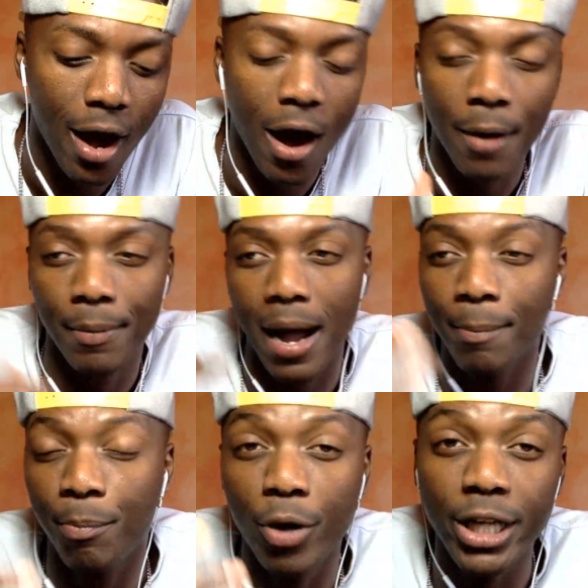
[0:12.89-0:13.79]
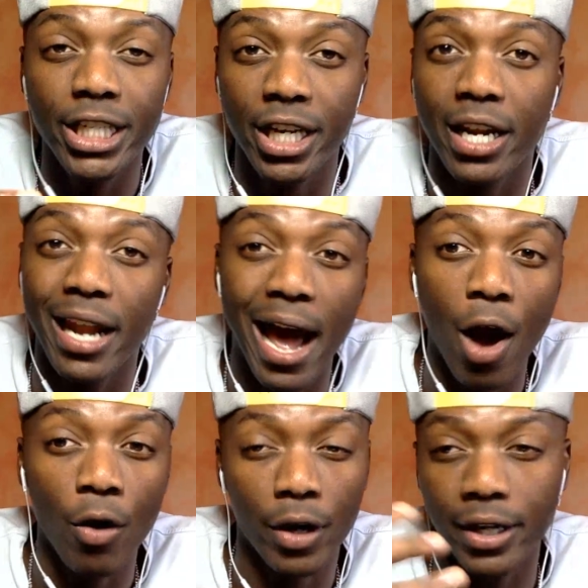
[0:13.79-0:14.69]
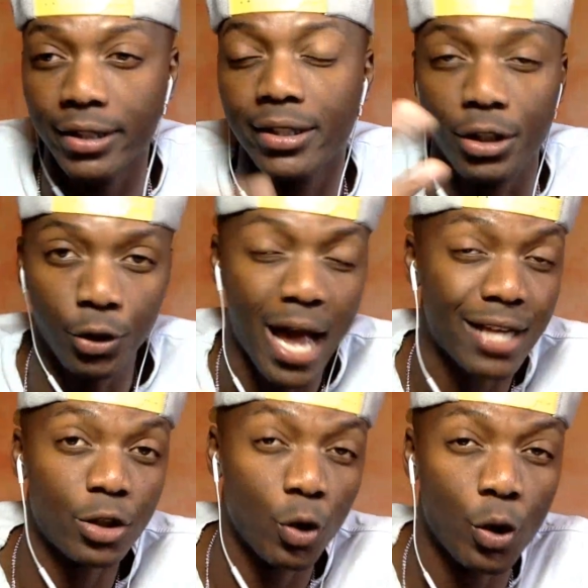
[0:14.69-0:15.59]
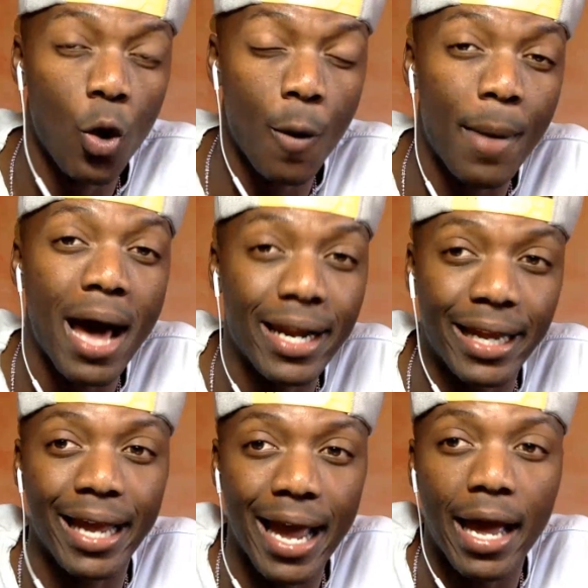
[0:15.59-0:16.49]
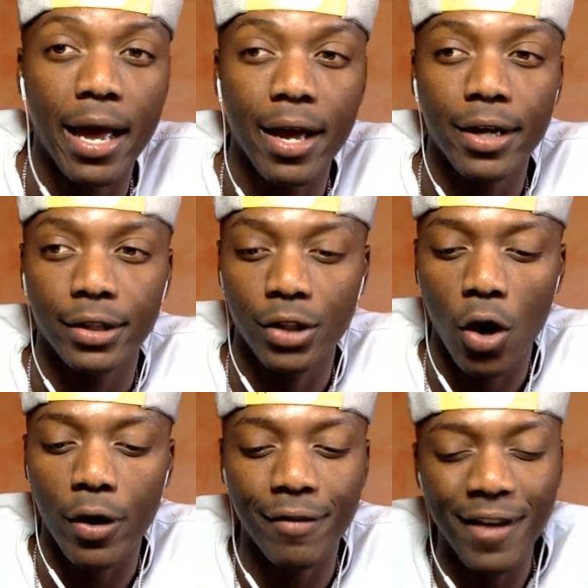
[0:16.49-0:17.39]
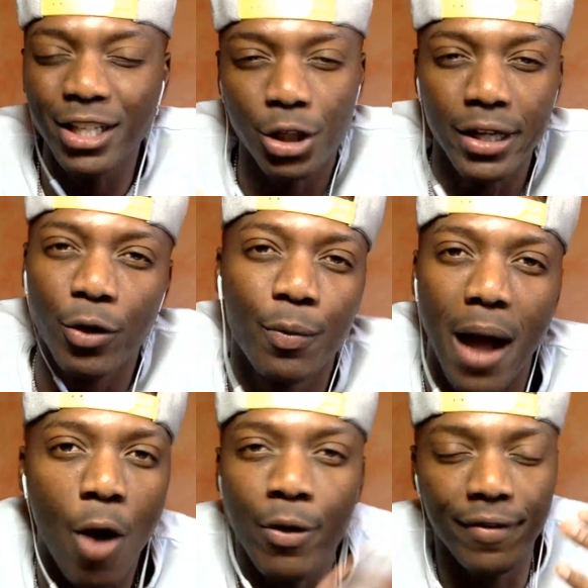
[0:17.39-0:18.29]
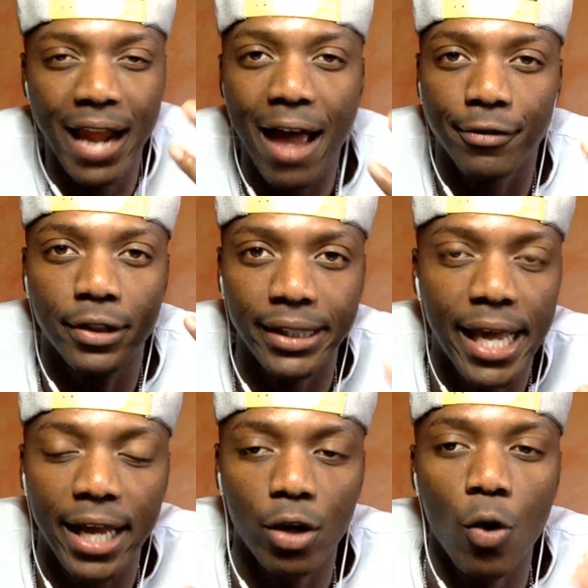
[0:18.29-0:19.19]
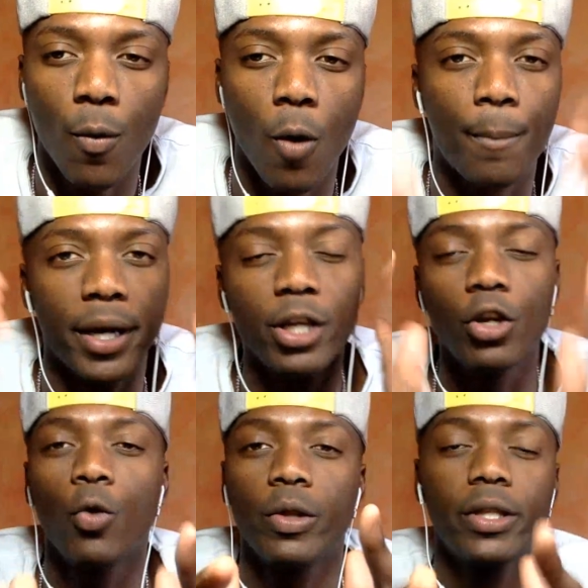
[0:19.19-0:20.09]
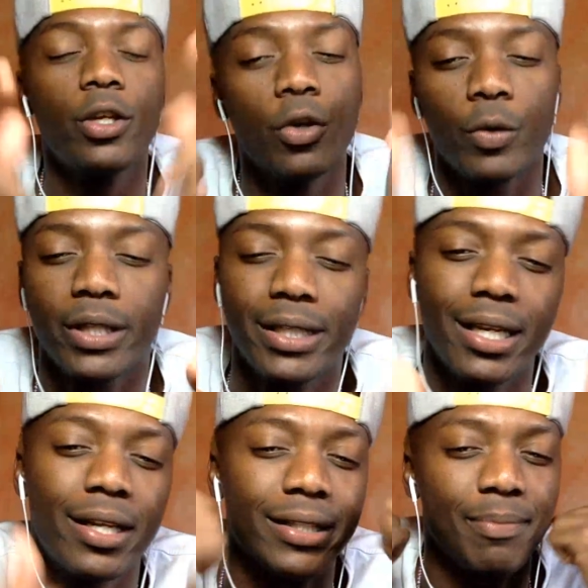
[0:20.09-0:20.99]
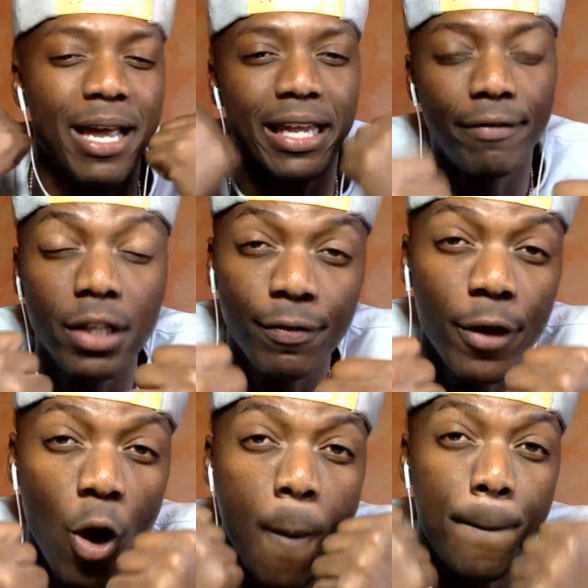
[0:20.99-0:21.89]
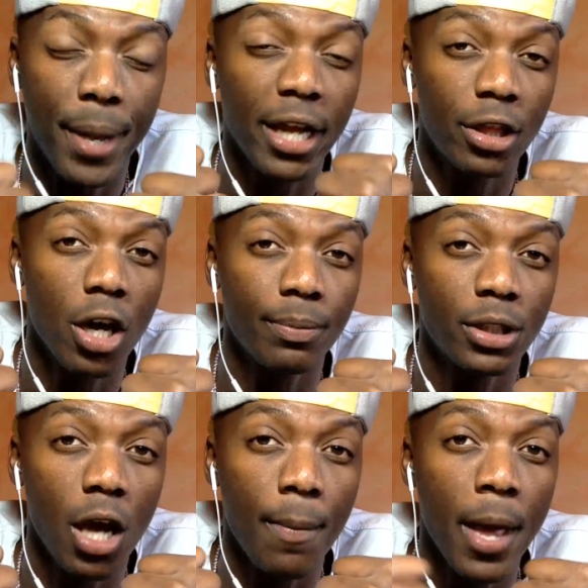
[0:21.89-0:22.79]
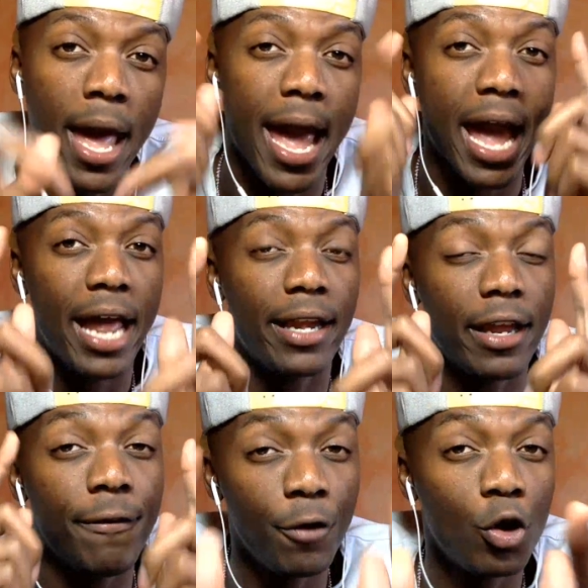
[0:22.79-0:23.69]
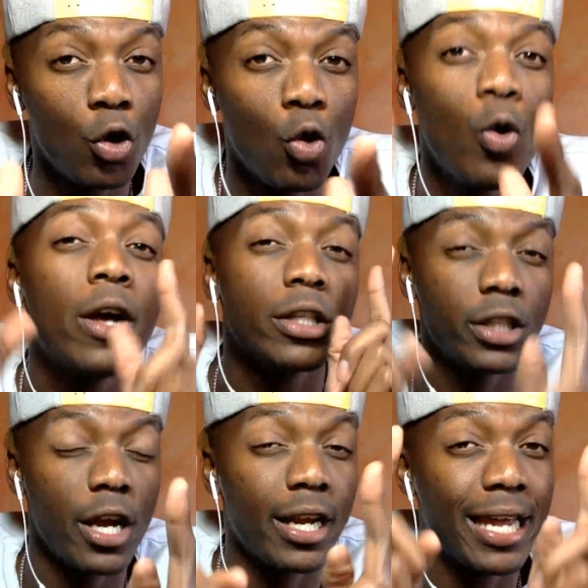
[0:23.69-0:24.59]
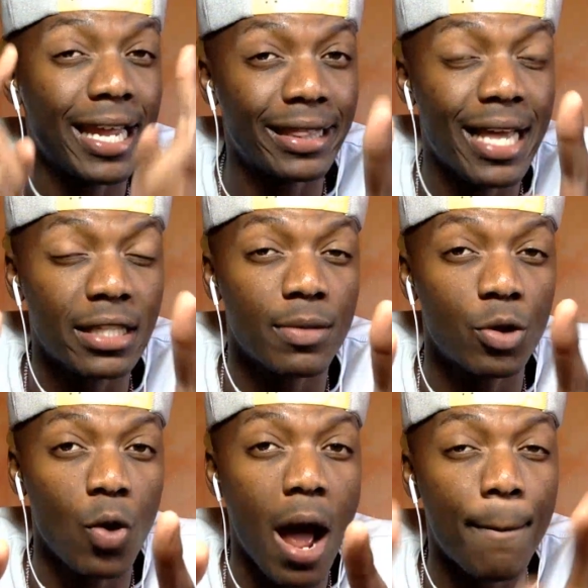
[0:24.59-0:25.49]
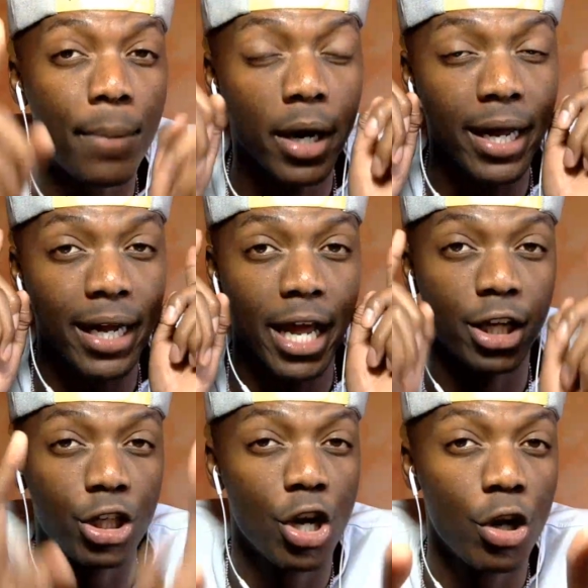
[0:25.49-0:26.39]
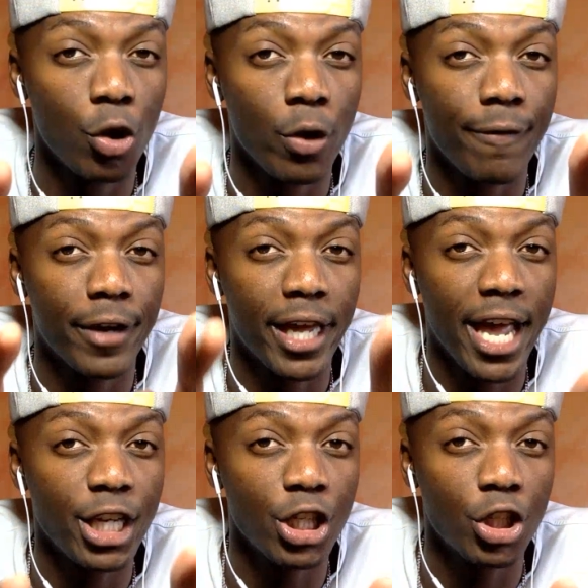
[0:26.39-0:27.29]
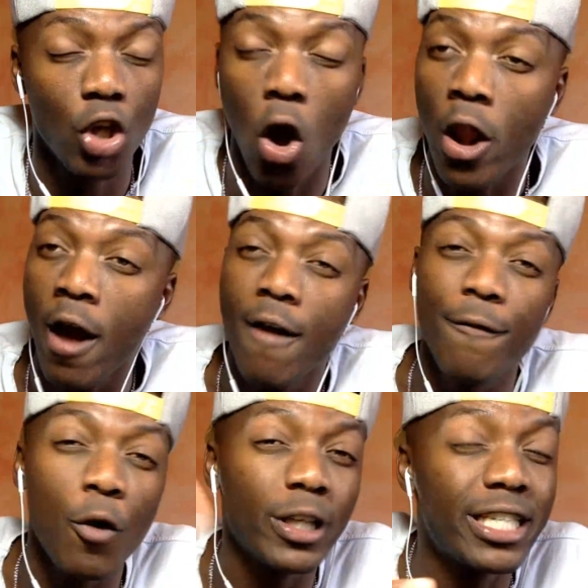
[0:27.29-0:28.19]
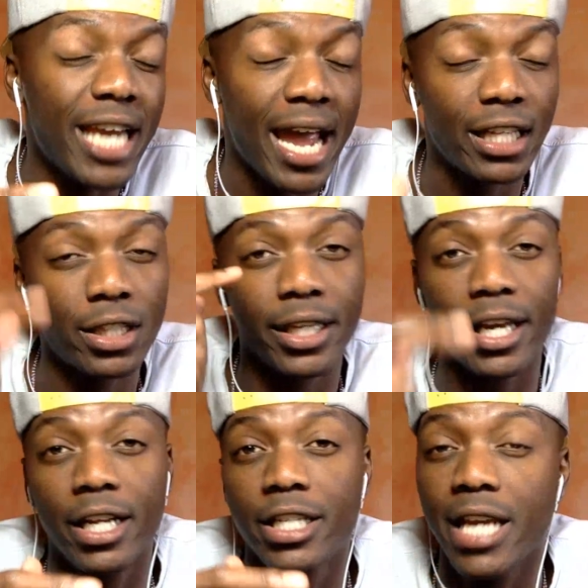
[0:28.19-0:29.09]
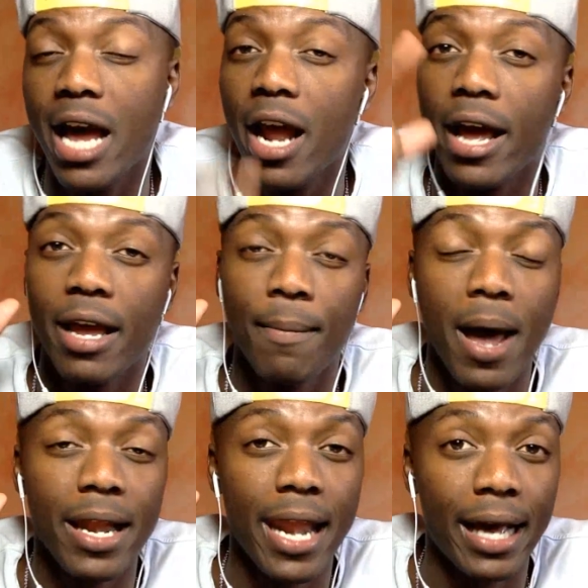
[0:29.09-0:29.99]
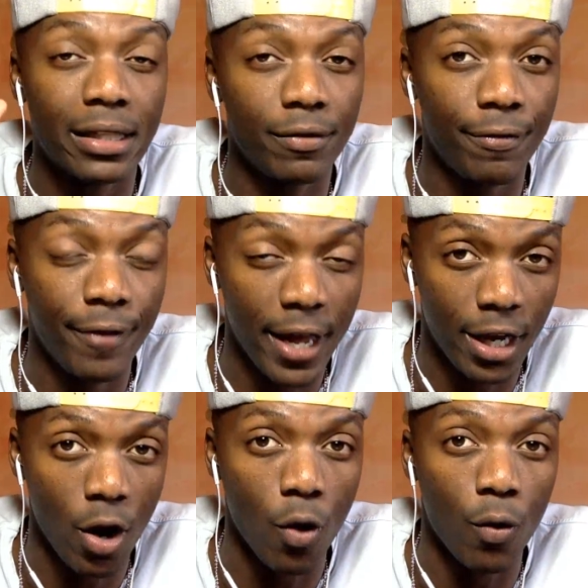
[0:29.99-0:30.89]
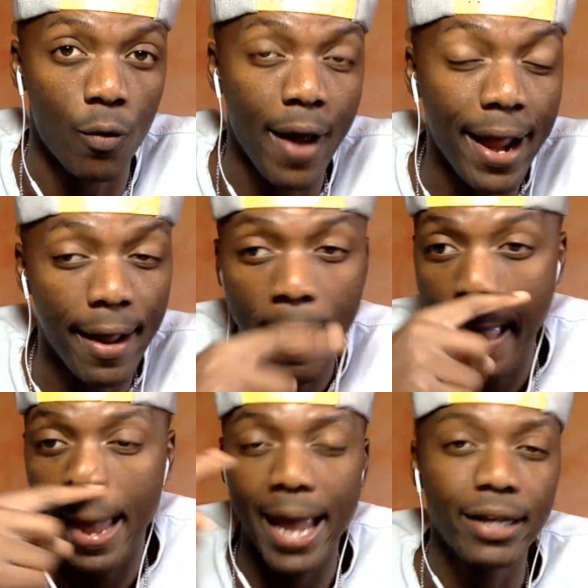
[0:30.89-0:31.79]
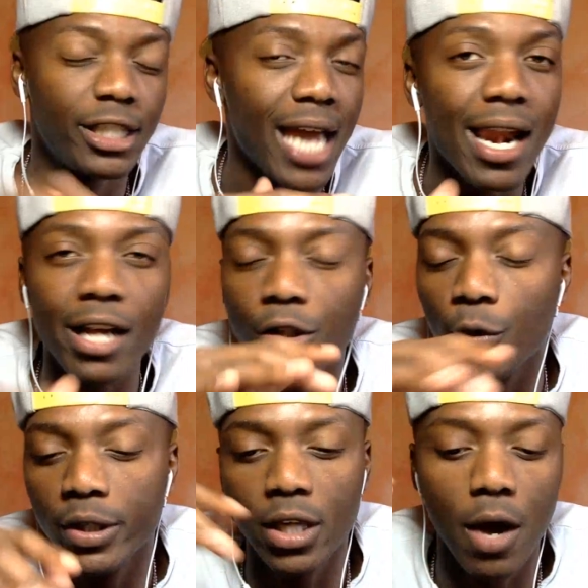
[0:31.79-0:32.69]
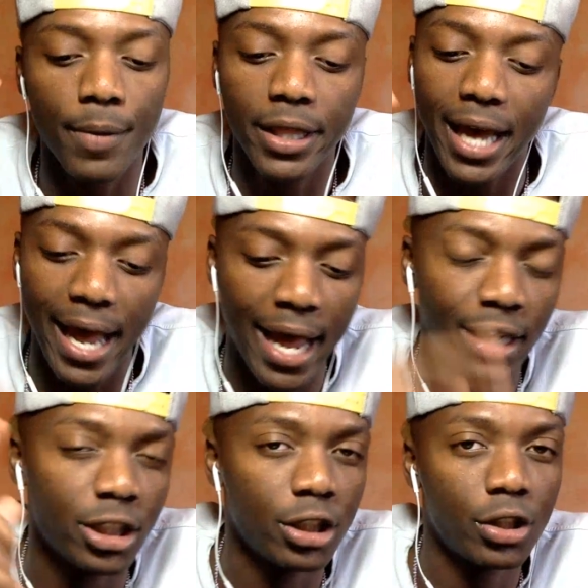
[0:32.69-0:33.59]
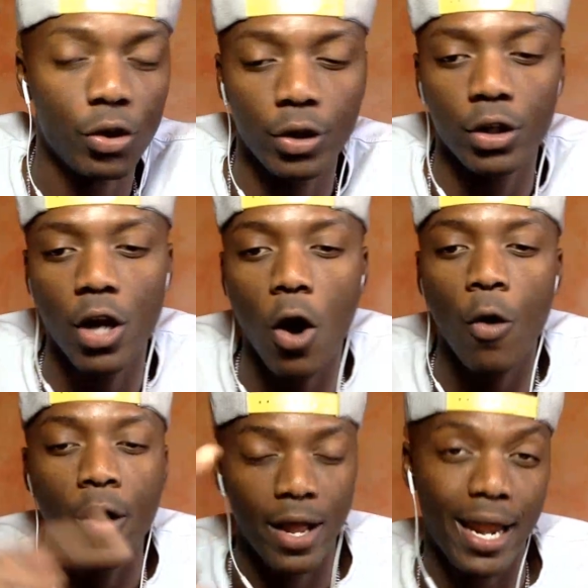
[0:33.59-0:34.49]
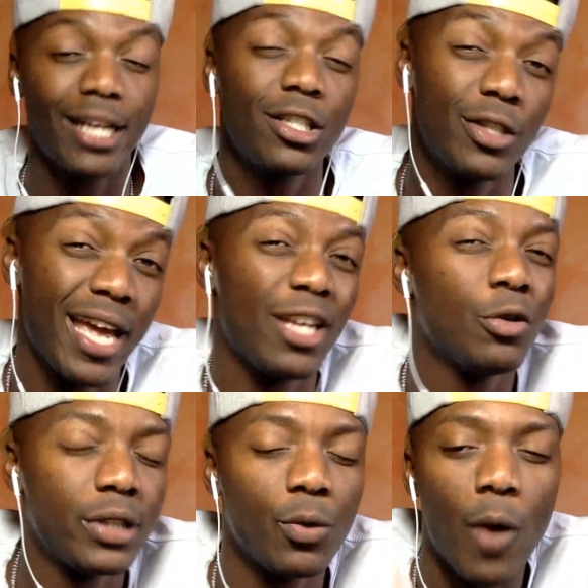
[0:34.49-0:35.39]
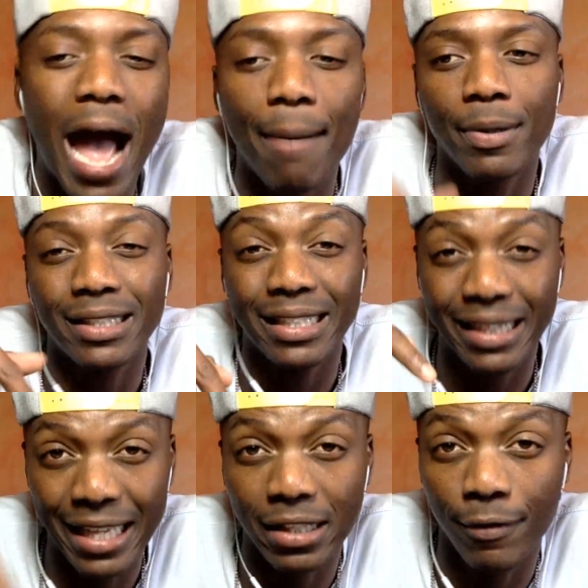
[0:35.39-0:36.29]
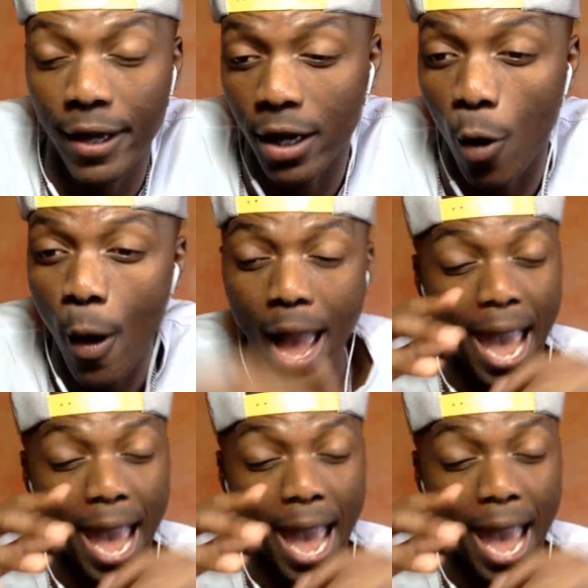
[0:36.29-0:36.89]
I'm preaching it now because you guys don't know about it yet. So eventually, I don't even have to say it no more. But you know what the deal is, man. Give this video a big thumbs up. And if you're new, certainly hit that subscribe button and turn notifications on for a chance to get a shout out in my next video, right? And shout outs always come in the end, just so you know. Like today, you'll see what happens in this video.